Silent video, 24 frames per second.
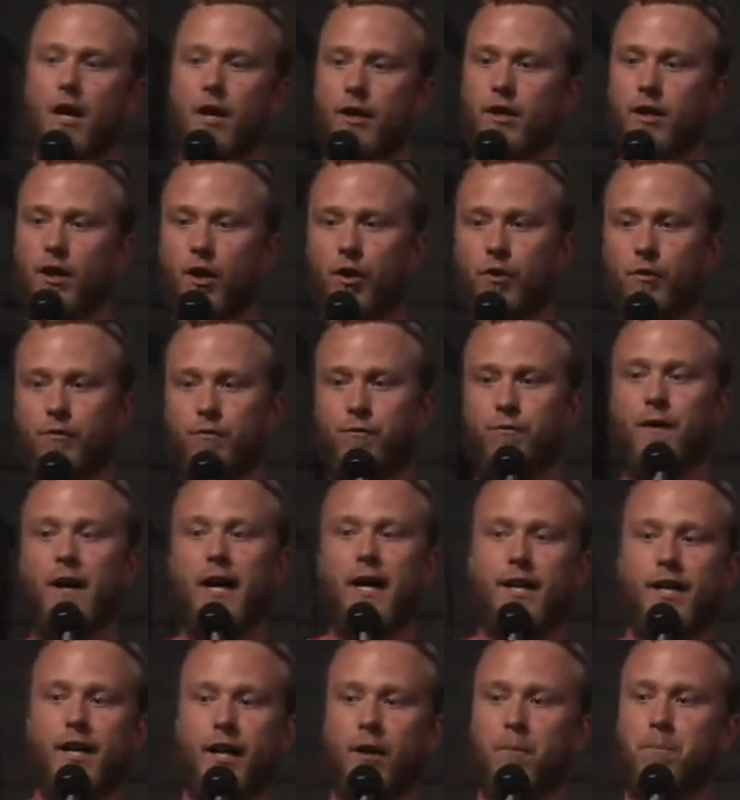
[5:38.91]
you know,
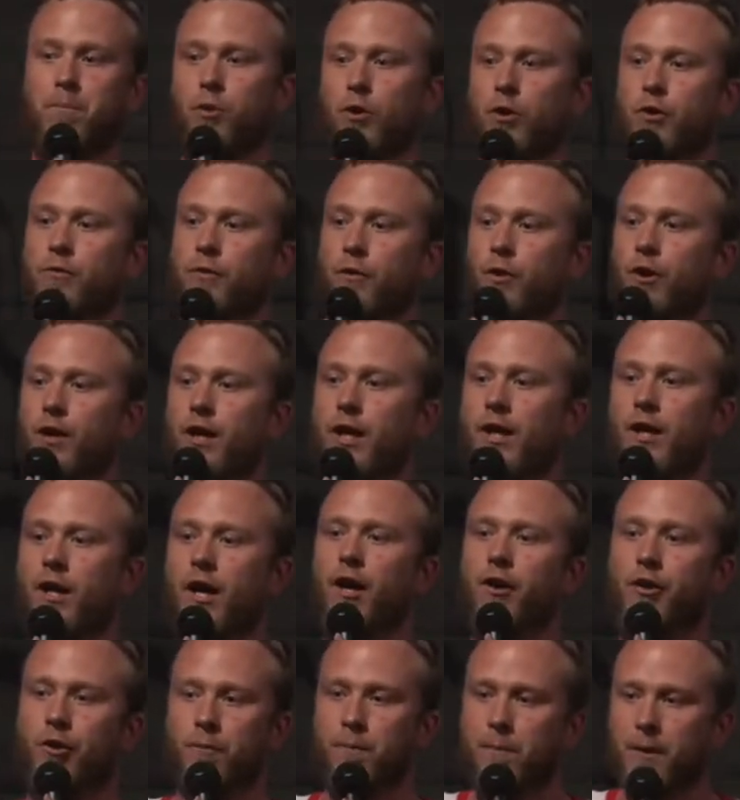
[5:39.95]
finding approval in
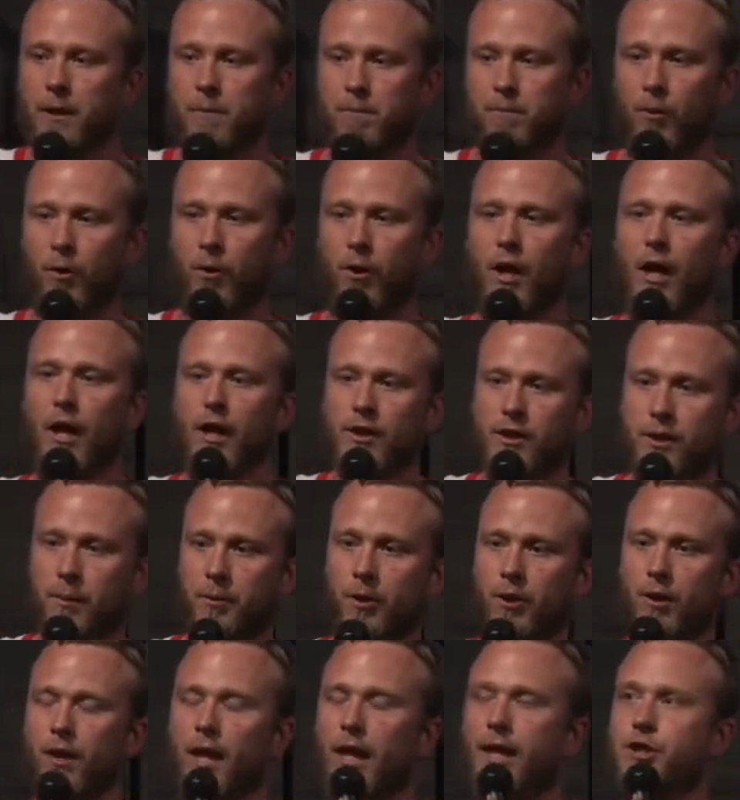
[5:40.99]
other people. Some of
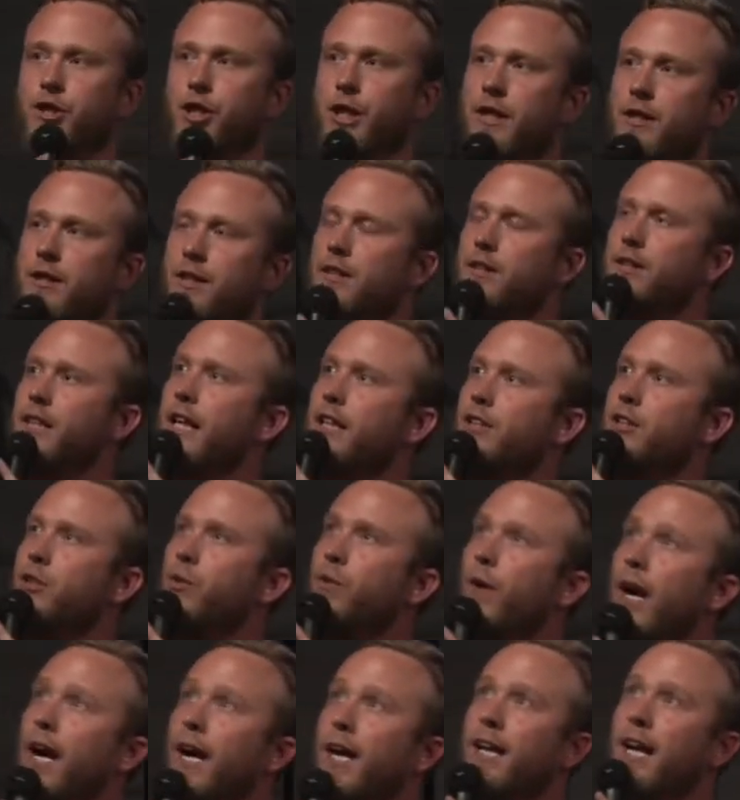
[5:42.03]
you are like, Jesus, that's
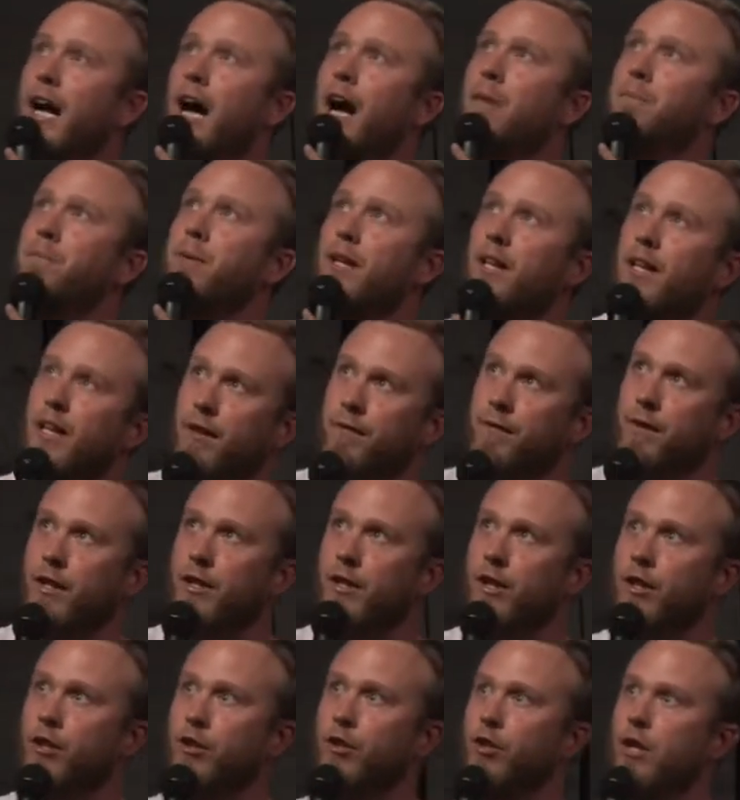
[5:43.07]
great. I believe in
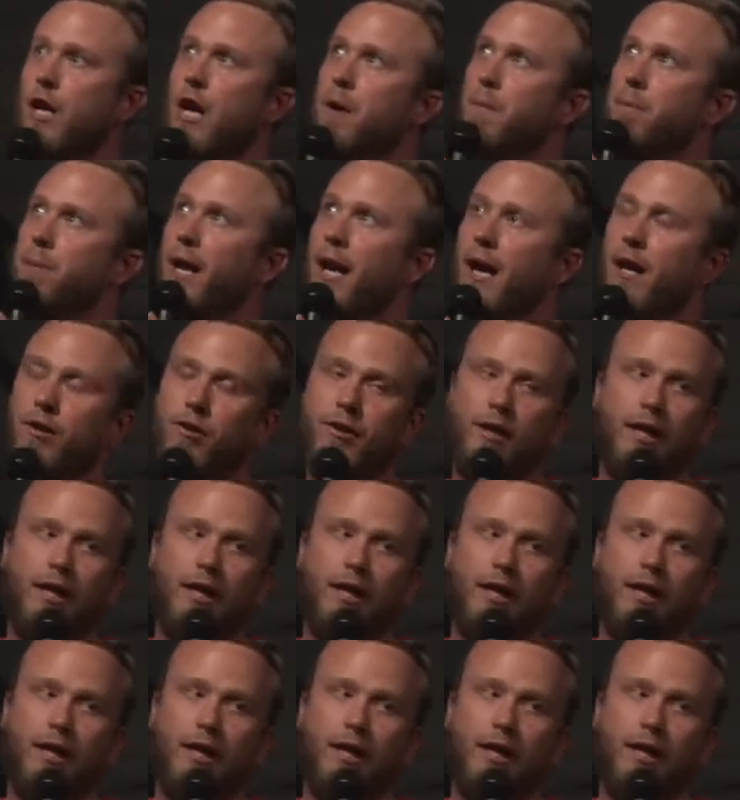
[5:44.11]
you, but I don't